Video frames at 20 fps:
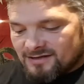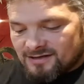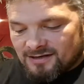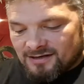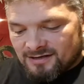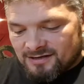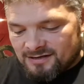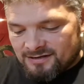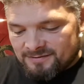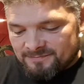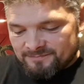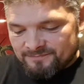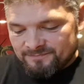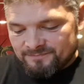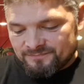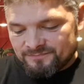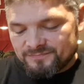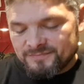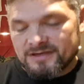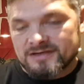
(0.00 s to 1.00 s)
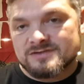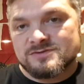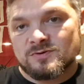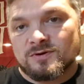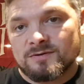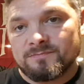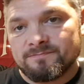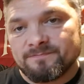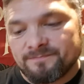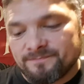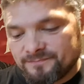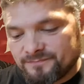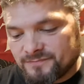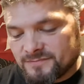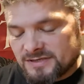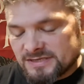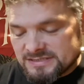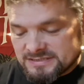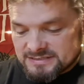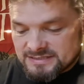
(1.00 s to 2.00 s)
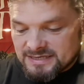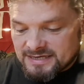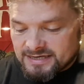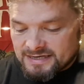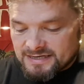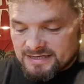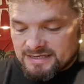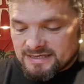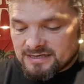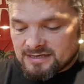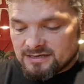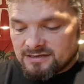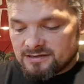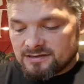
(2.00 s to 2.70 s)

Um, next one is a